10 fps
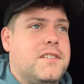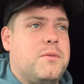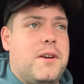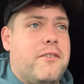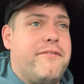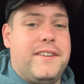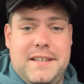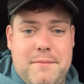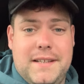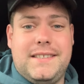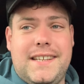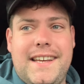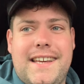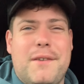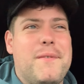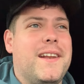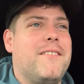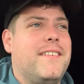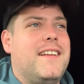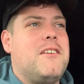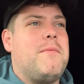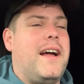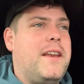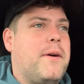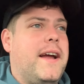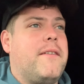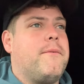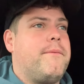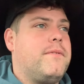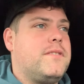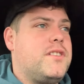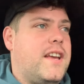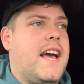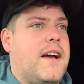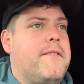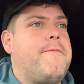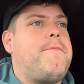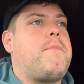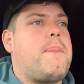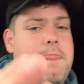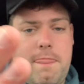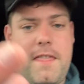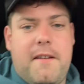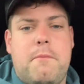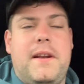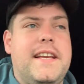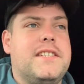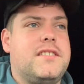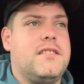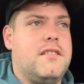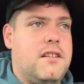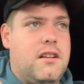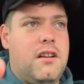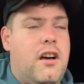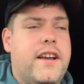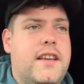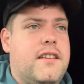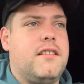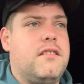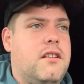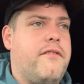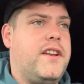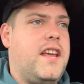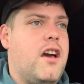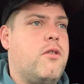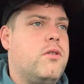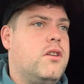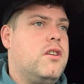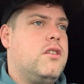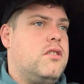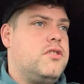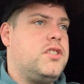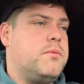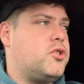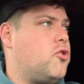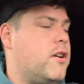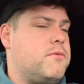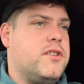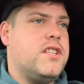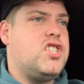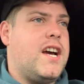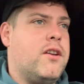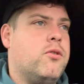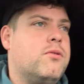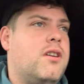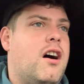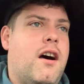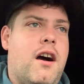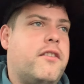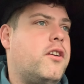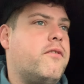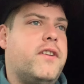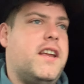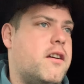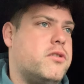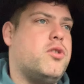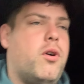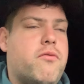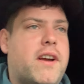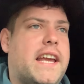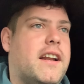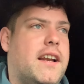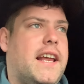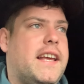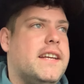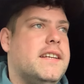because we've got fucking Man City coming up. Anyway, so yeah, please like the video, subscribe to the channel. I, I do videos quite regularly.